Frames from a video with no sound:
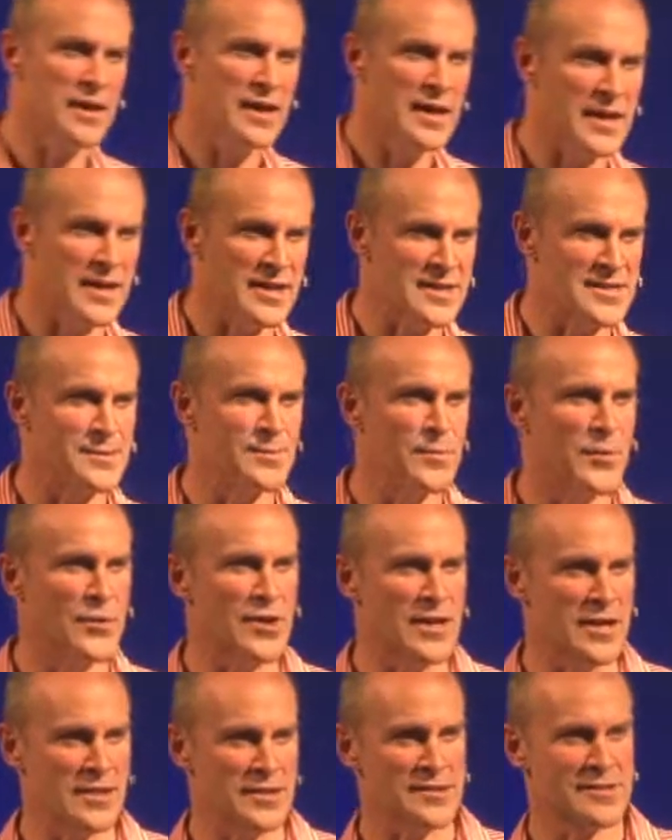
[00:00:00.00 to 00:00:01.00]
and
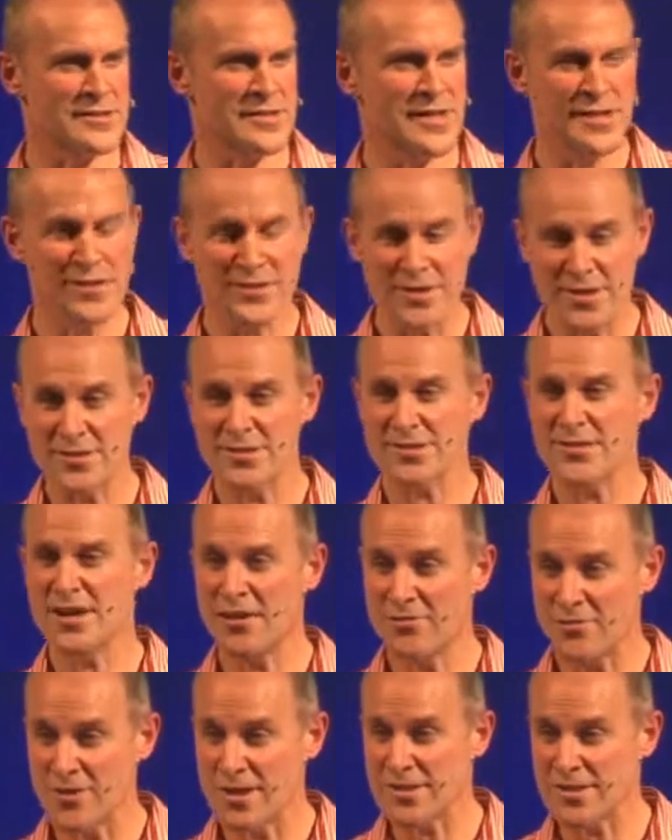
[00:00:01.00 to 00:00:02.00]
experience this
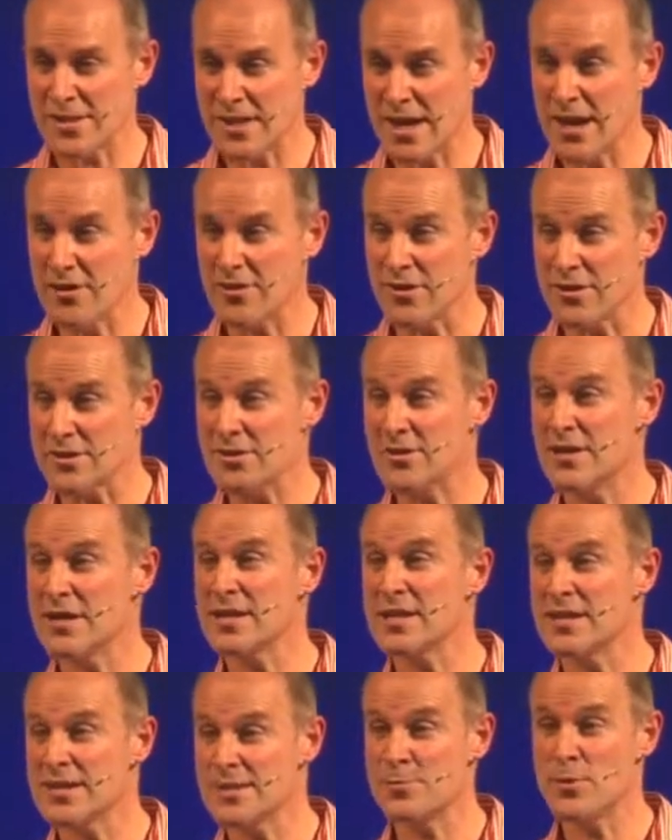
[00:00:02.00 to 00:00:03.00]
serving together so they
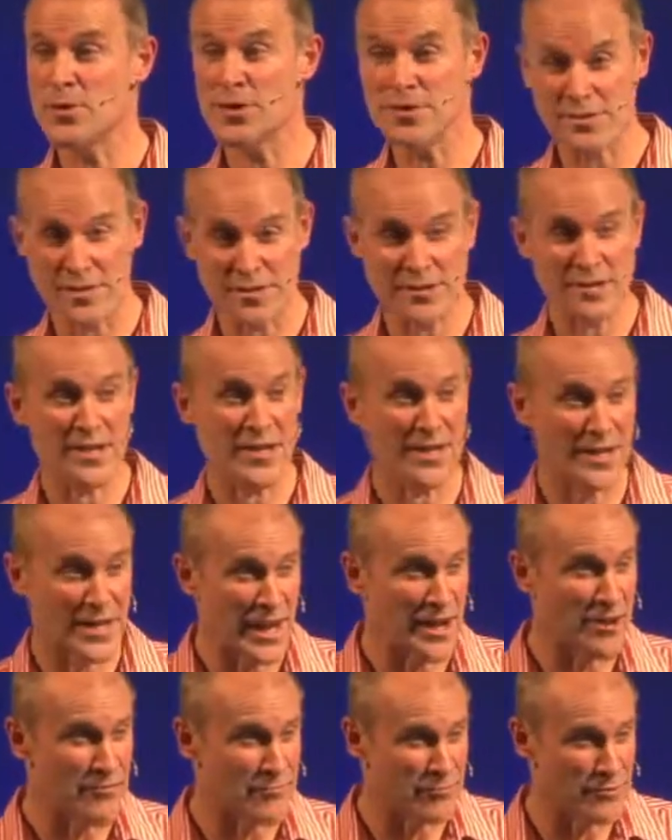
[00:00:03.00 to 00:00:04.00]
can experience this kind of
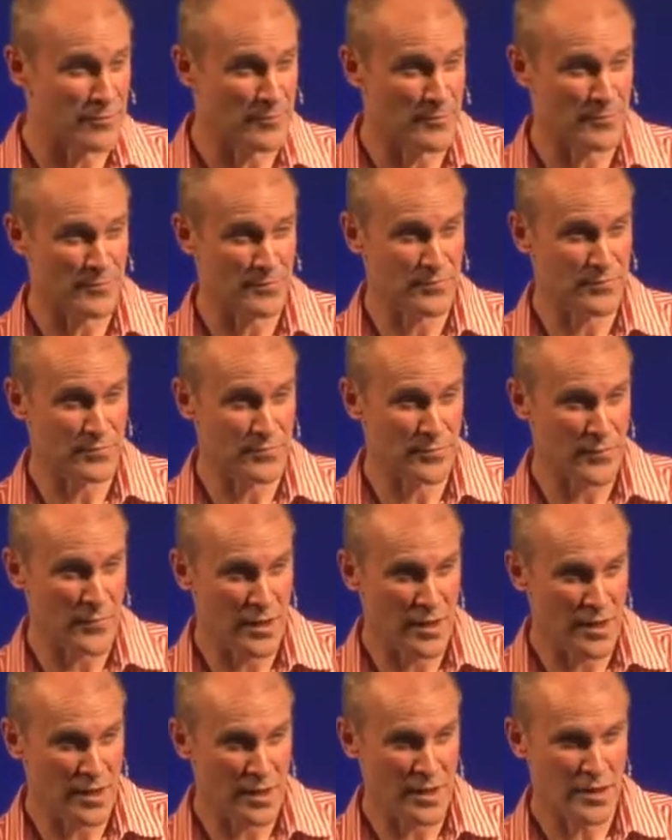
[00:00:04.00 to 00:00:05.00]
love.
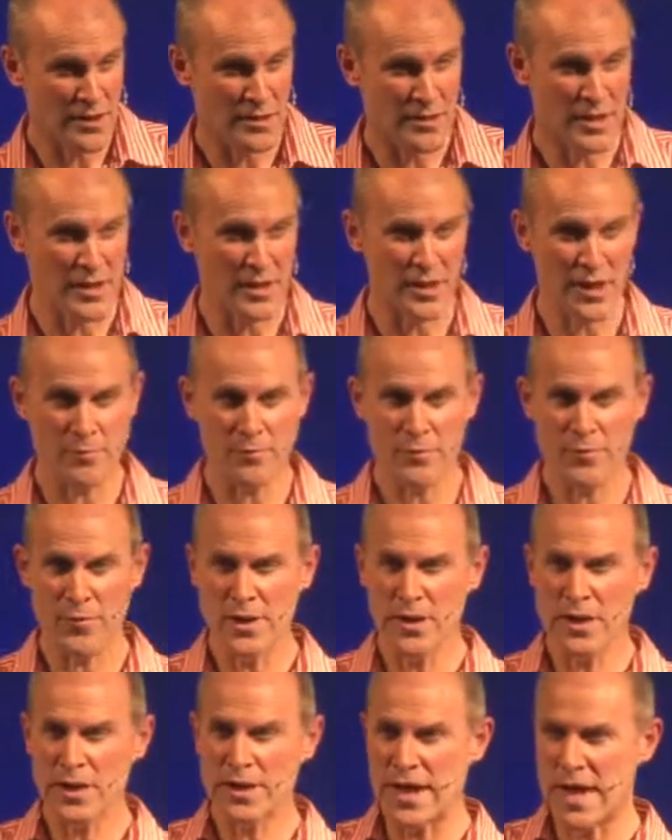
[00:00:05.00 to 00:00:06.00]
The
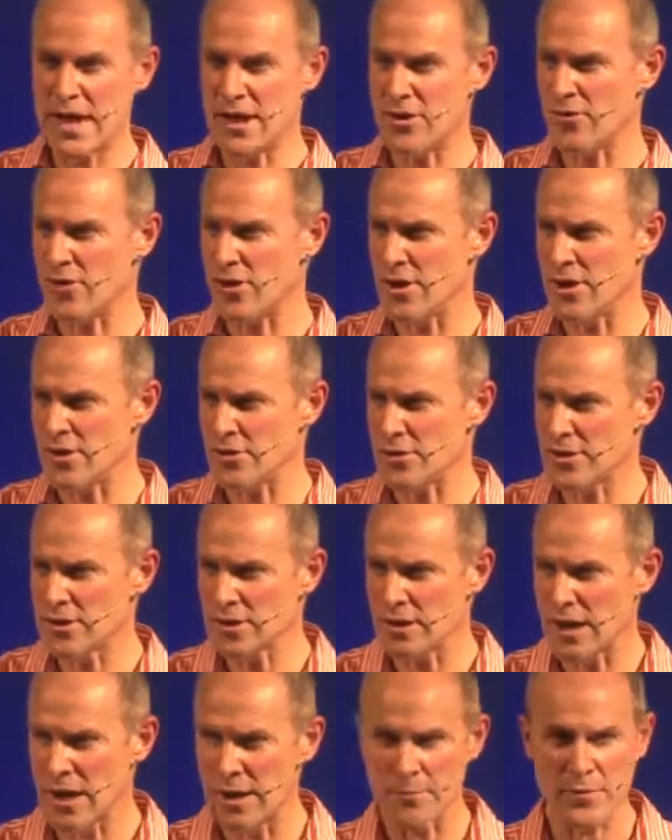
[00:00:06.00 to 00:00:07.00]
Lanero
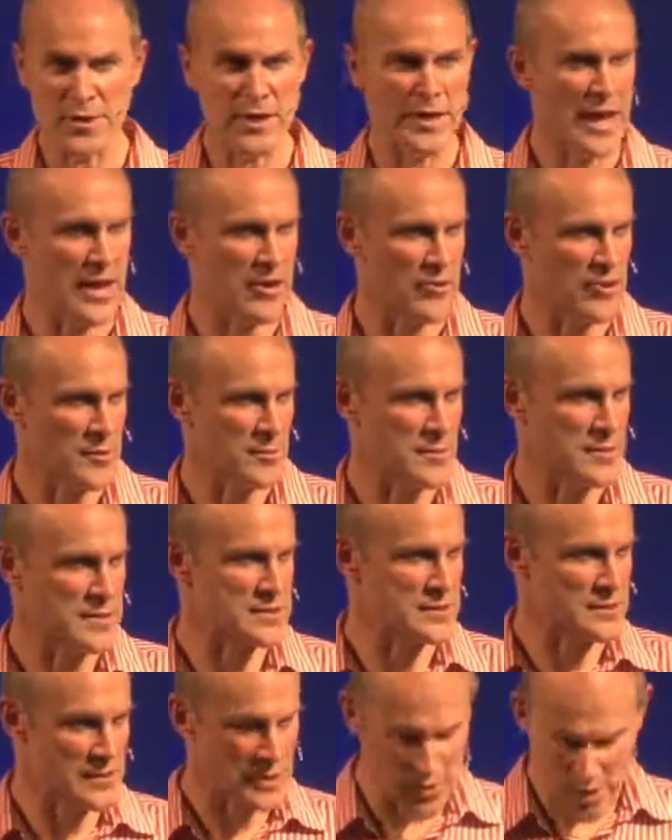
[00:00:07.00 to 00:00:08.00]
Connect Group
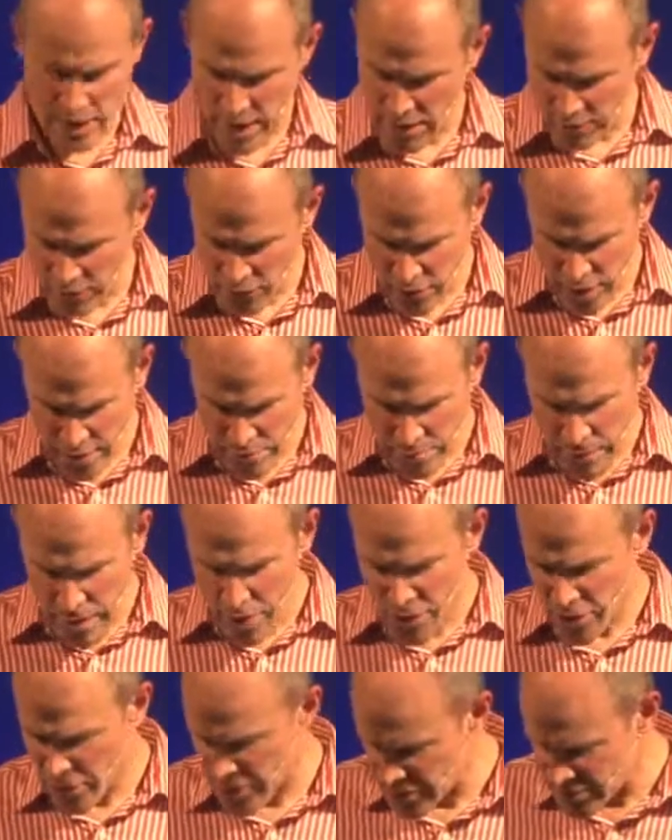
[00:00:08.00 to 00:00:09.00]
is, you know, every
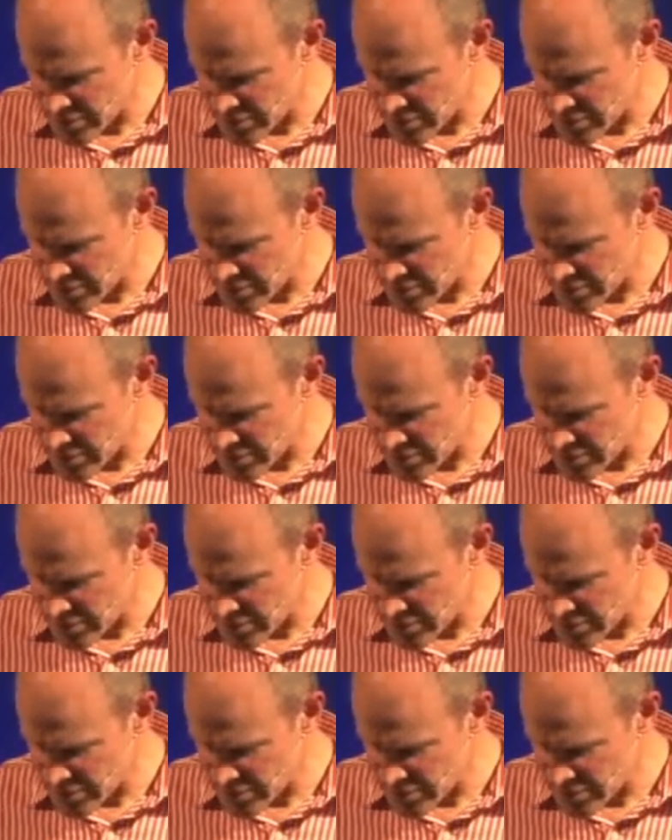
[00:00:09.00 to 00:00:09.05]
month they